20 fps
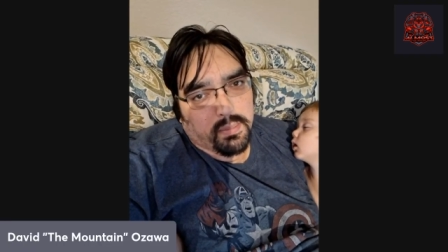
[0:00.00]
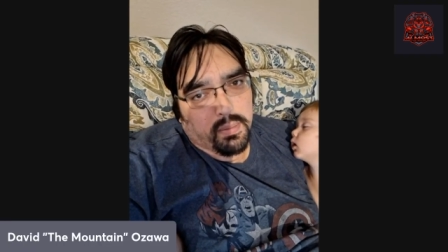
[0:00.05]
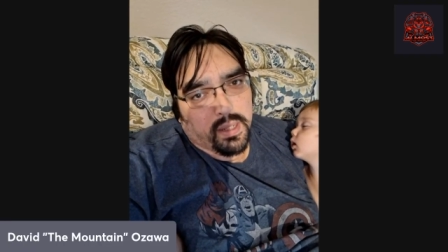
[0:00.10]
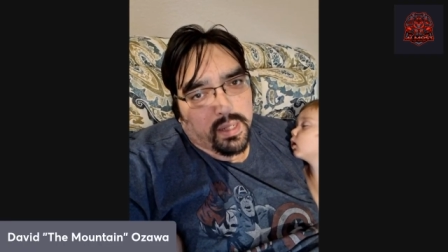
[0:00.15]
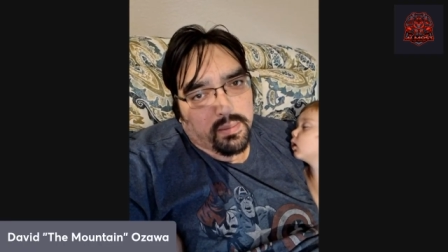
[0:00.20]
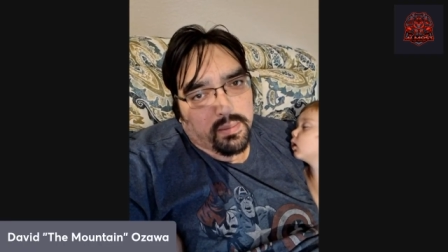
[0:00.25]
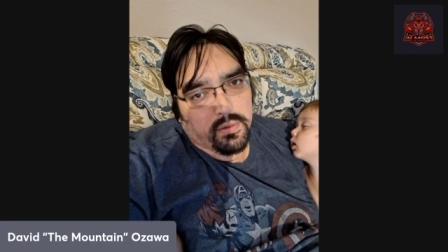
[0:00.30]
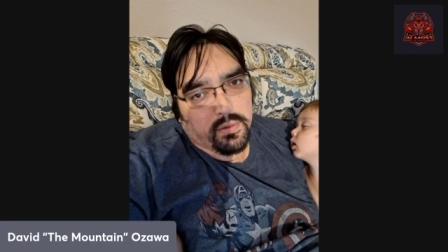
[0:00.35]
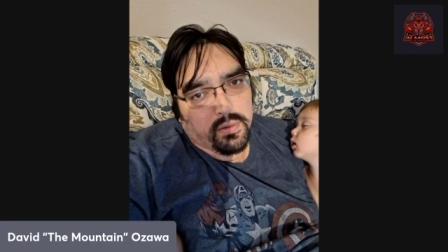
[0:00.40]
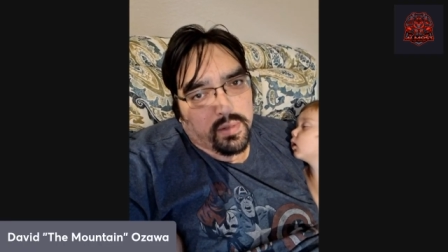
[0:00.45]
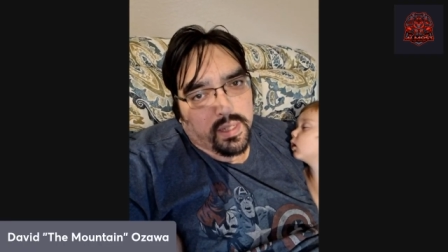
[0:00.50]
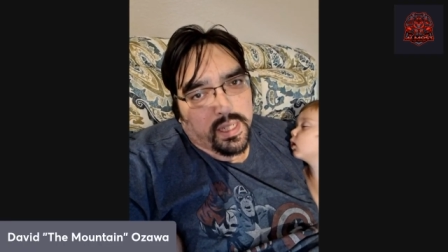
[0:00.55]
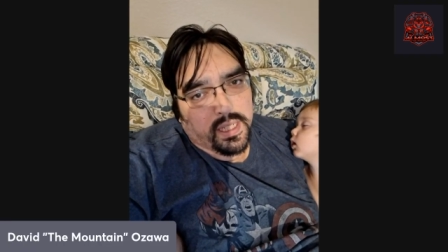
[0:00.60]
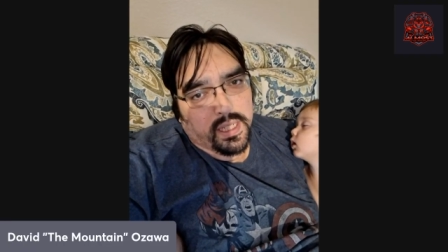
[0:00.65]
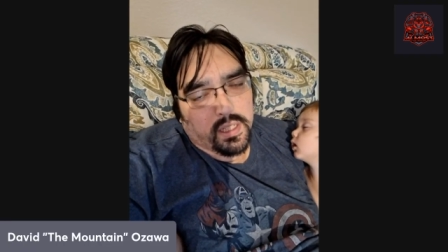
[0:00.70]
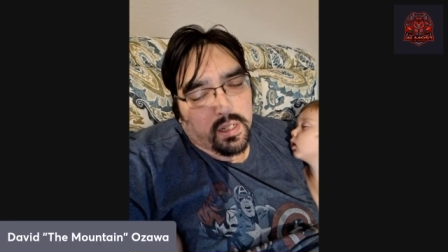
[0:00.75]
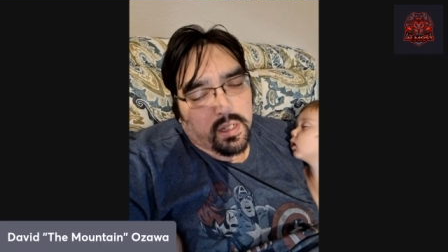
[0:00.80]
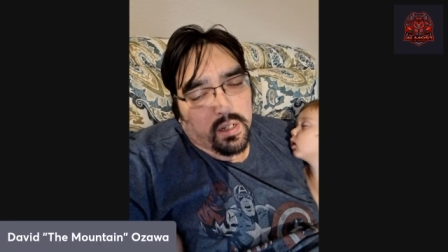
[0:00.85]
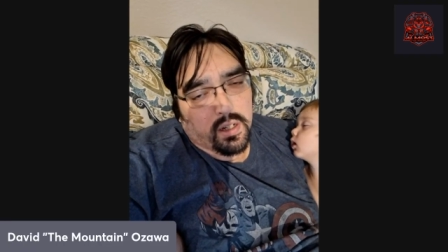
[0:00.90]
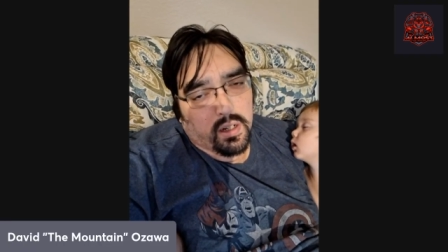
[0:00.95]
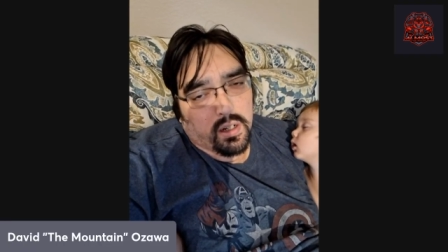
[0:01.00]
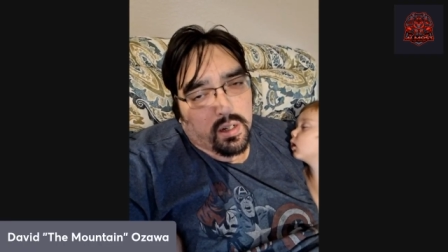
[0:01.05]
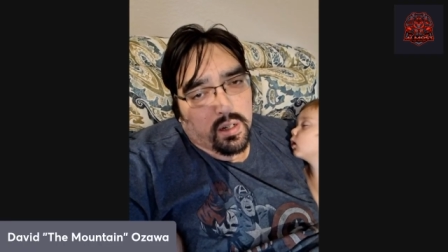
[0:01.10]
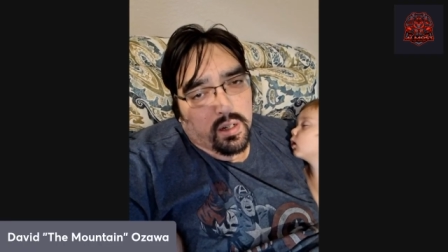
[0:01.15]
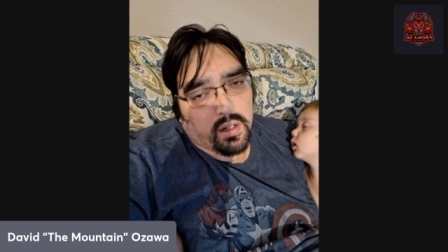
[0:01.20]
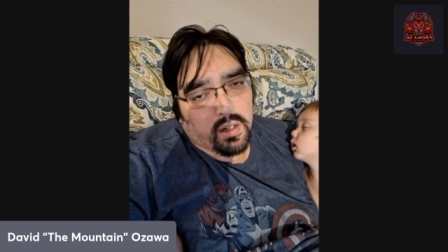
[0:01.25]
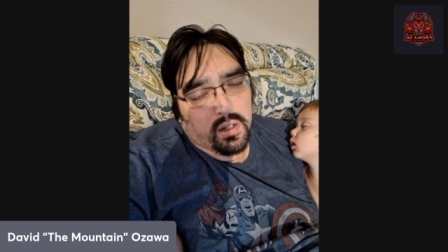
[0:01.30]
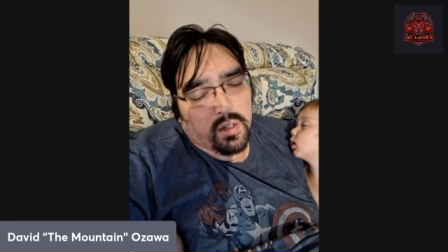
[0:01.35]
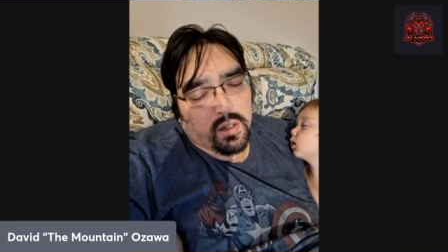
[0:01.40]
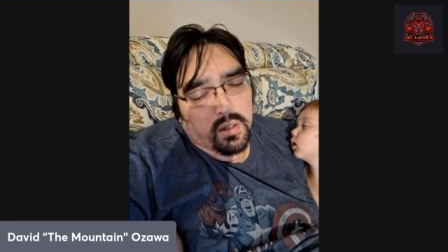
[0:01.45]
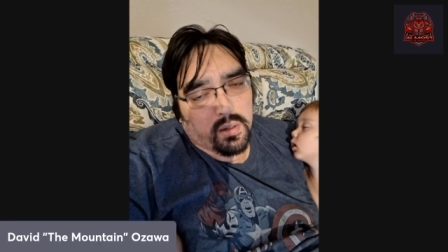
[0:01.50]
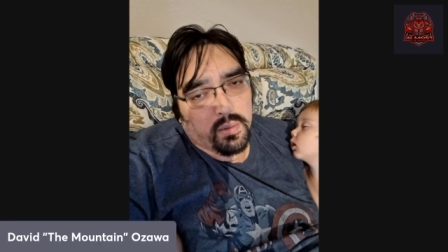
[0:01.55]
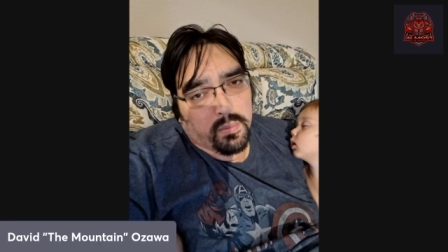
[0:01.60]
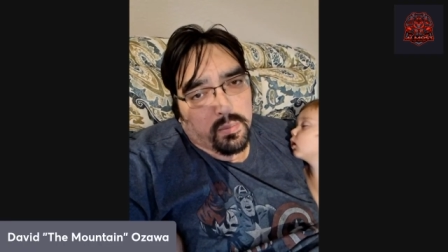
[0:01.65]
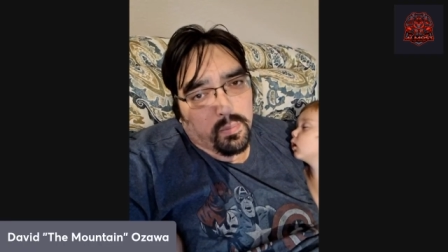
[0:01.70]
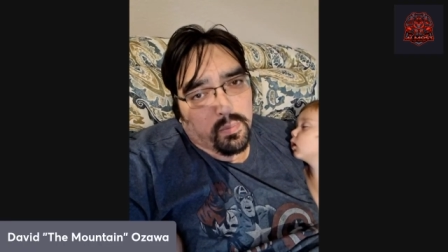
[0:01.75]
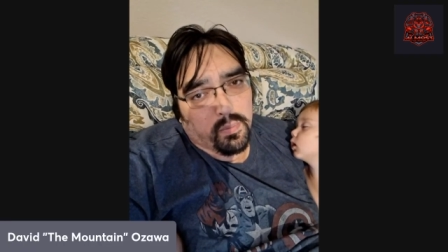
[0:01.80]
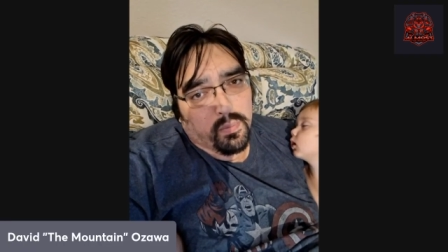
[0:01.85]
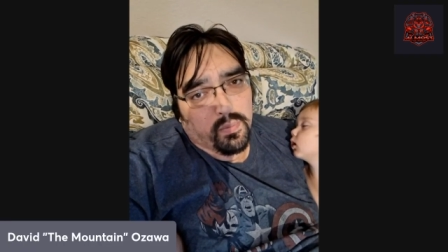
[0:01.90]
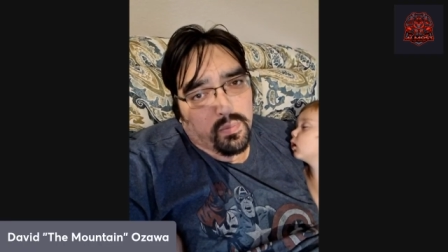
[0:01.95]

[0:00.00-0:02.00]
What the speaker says: Plague Marines are